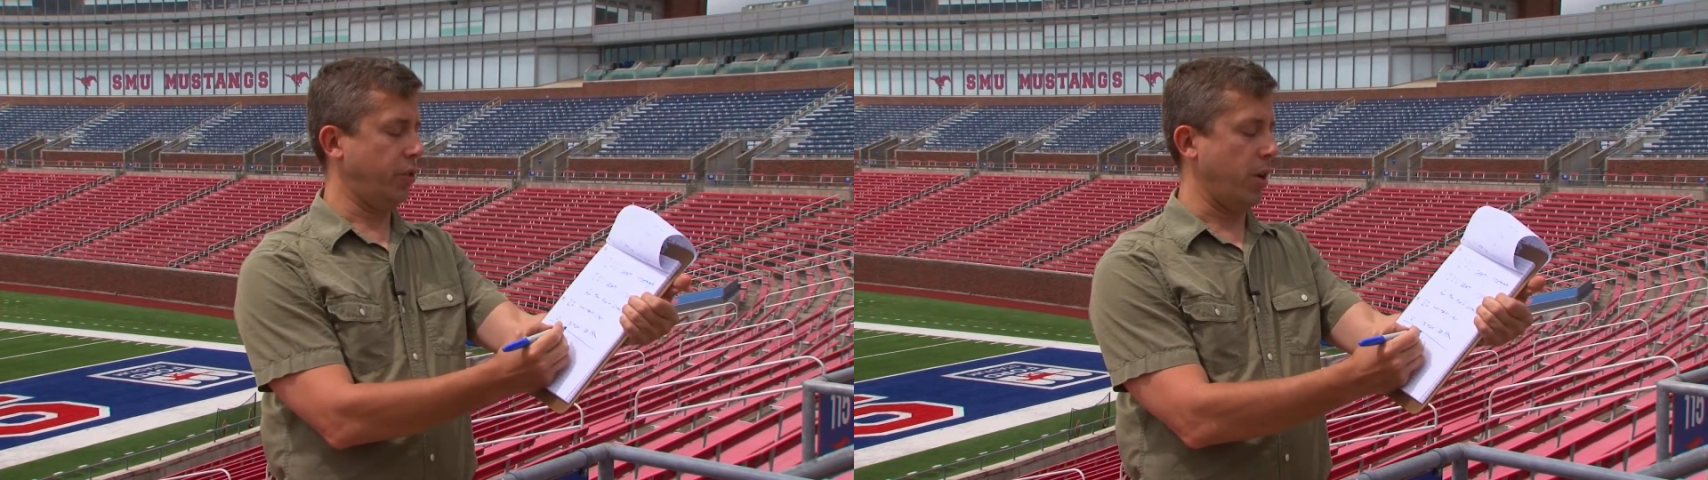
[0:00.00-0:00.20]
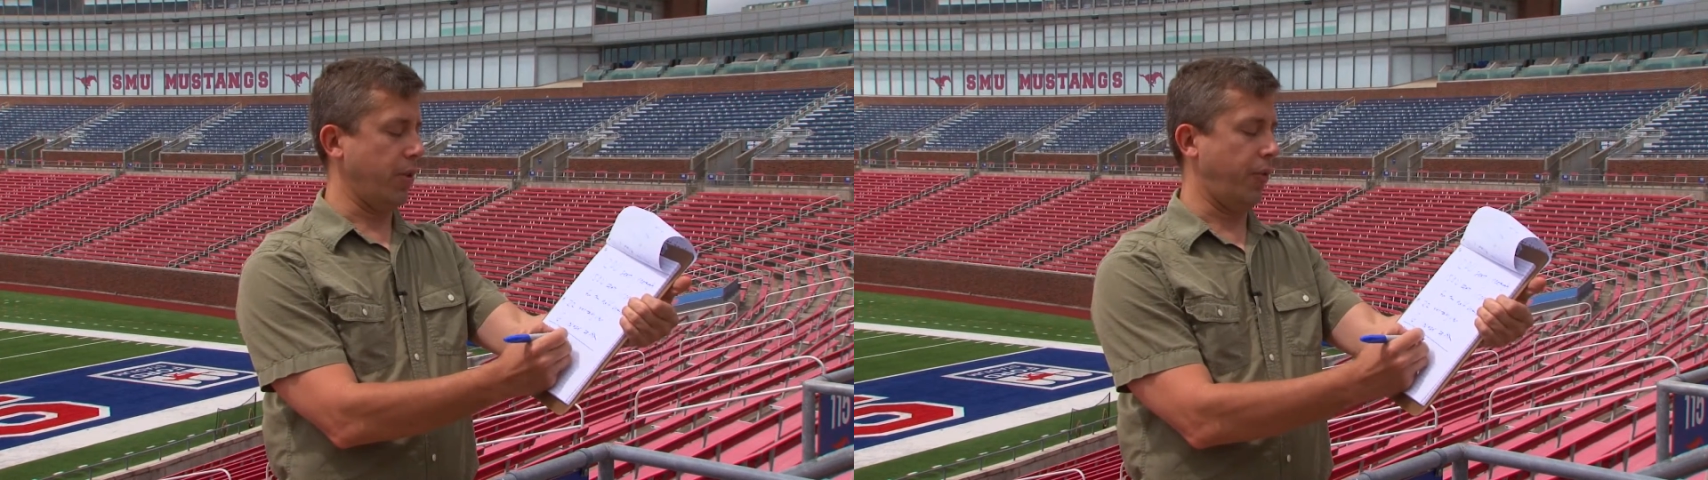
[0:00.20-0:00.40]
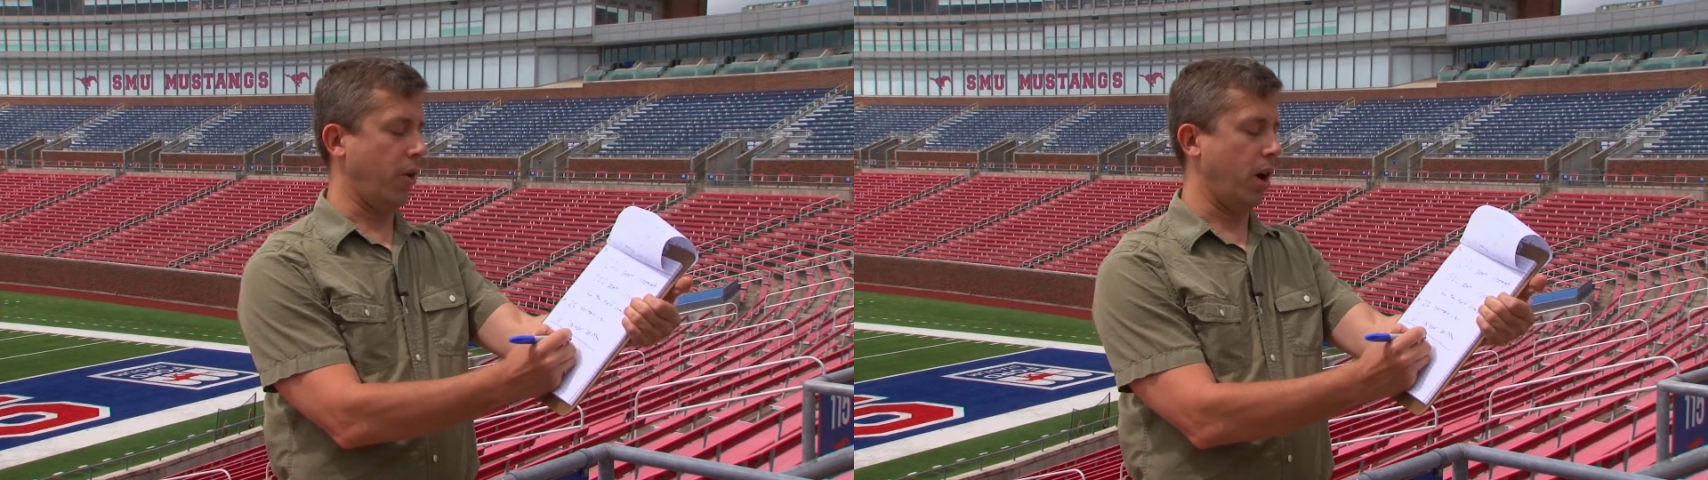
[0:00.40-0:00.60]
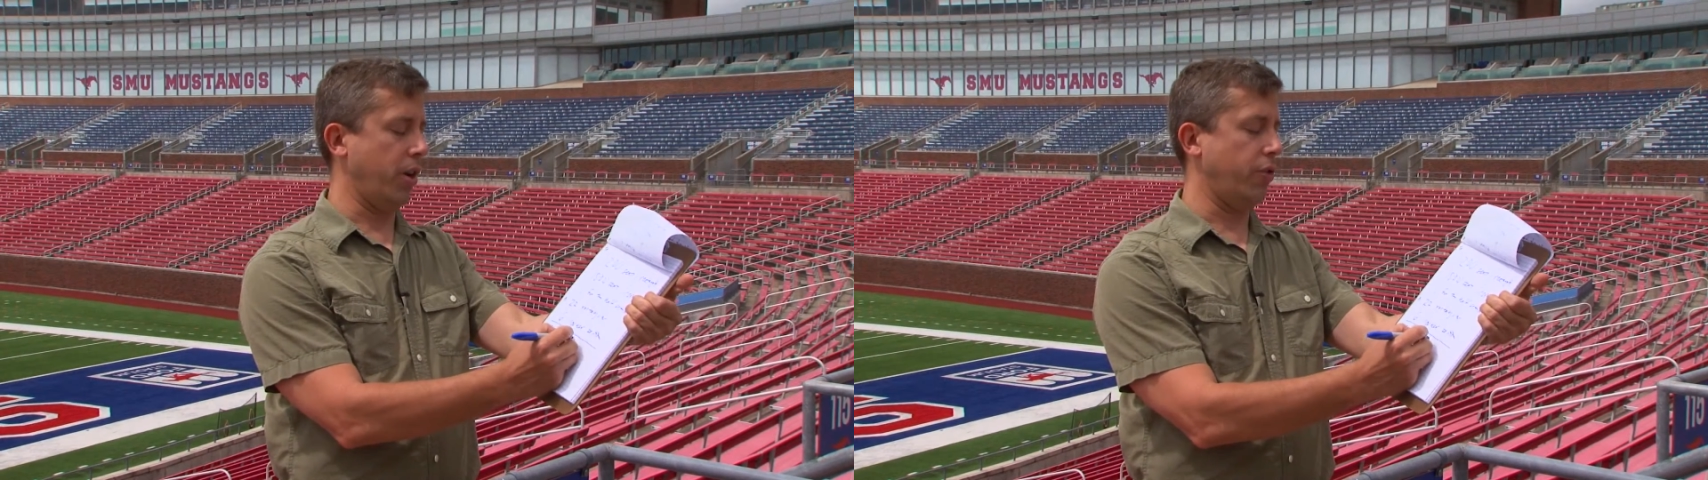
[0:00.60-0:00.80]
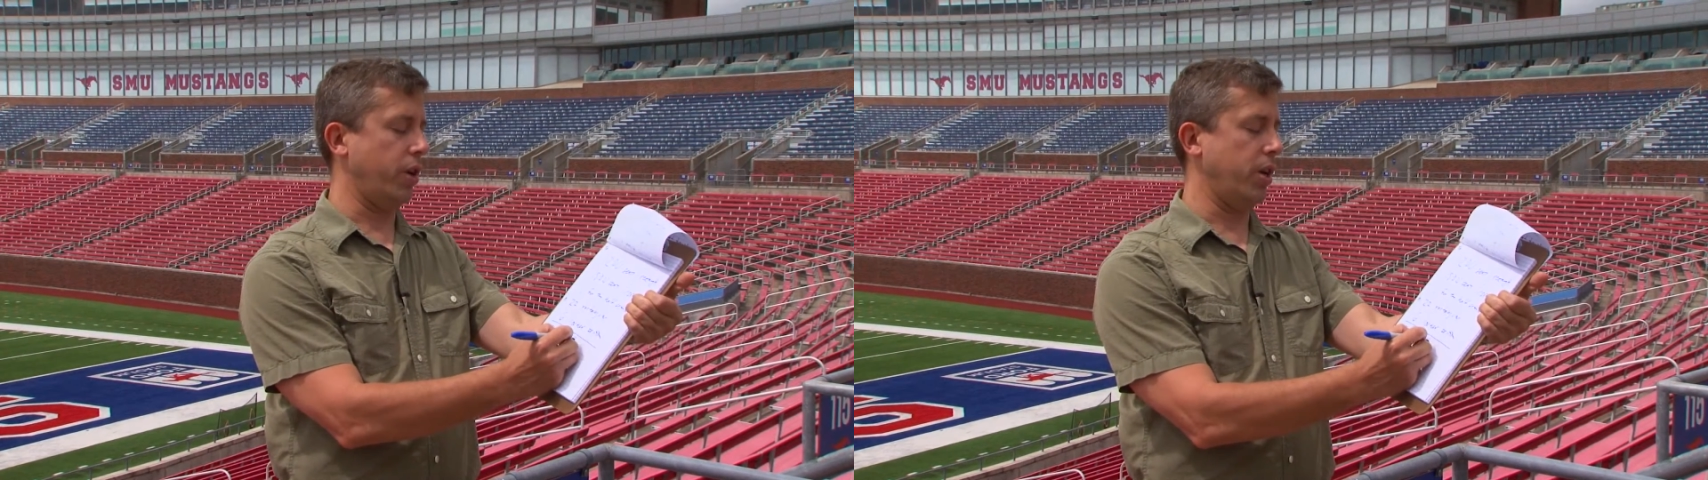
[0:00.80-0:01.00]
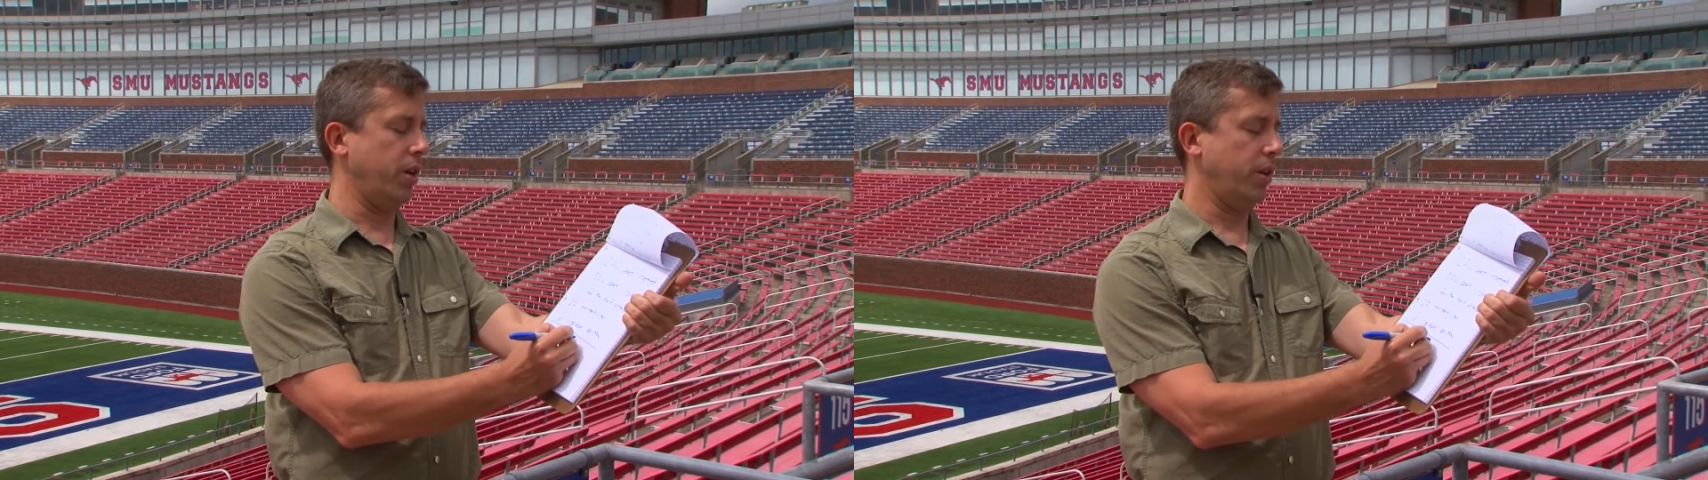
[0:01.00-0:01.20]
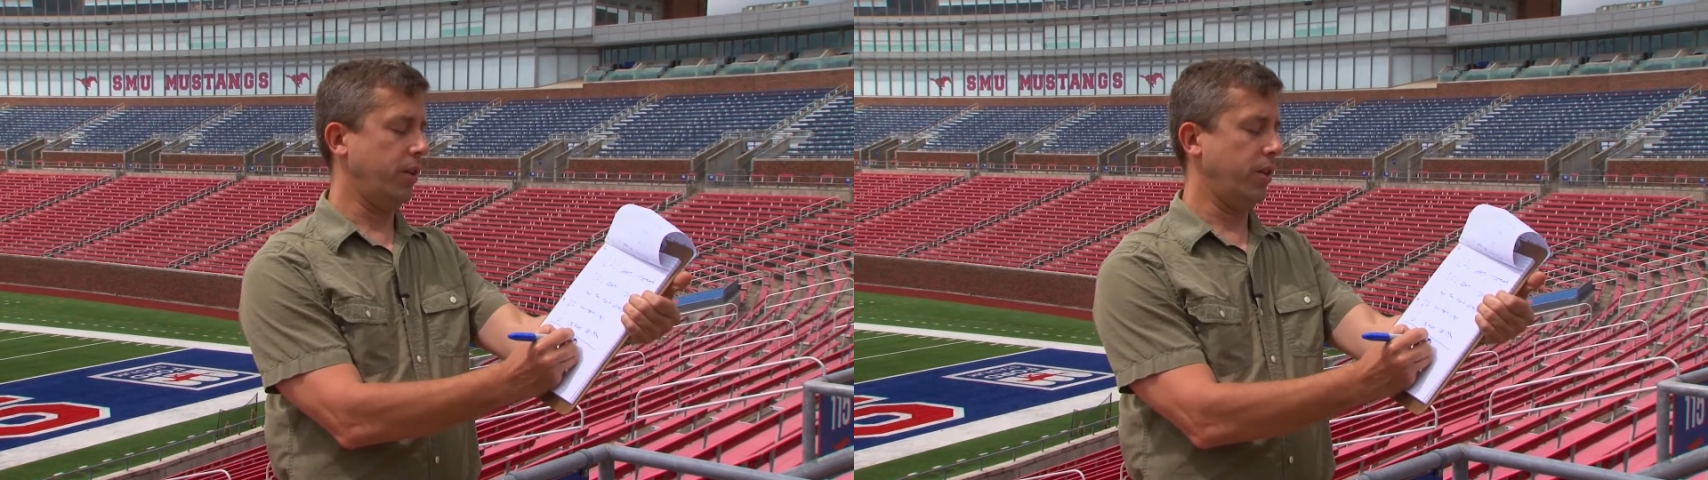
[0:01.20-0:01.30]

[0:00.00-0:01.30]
twenty-four hundred.